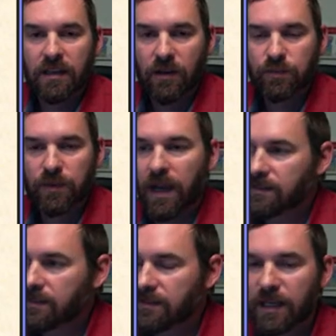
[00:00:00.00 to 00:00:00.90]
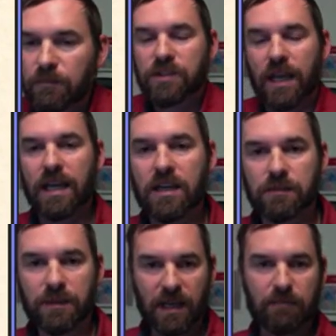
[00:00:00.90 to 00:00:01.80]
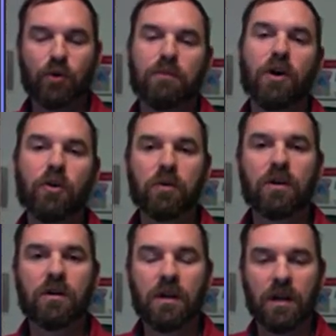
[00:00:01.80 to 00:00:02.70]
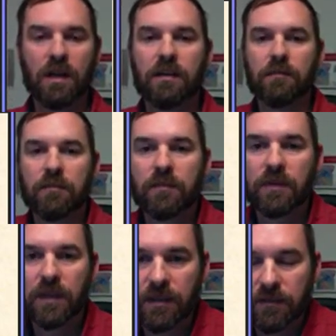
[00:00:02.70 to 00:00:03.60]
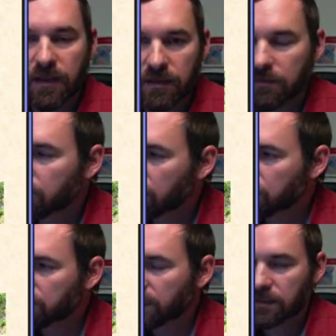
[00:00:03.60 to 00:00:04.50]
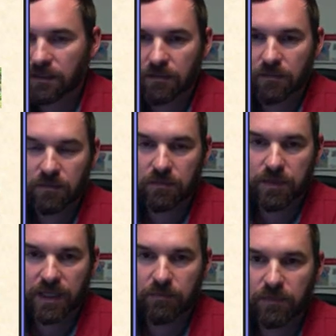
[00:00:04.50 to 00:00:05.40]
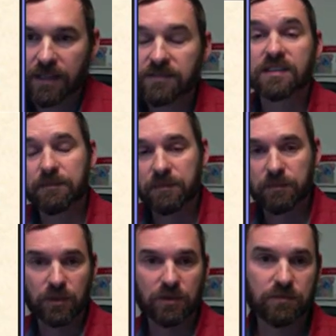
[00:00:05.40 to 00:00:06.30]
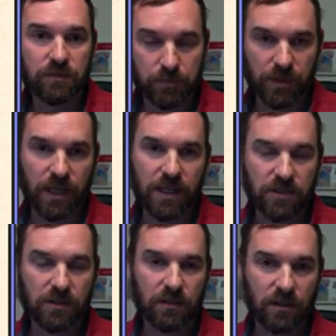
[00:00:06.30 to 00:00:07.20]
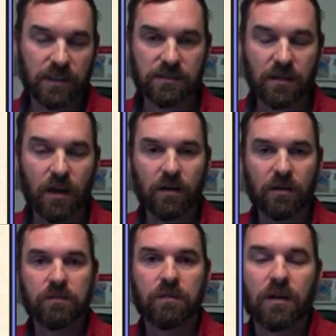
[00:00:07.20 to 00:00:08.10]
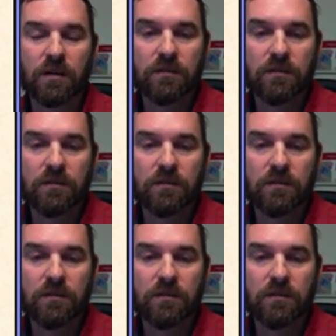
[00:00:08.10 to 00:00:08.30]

you know, as as these animals age and become more mobile, um, they they do tend to become less susceptible to predation, or at least all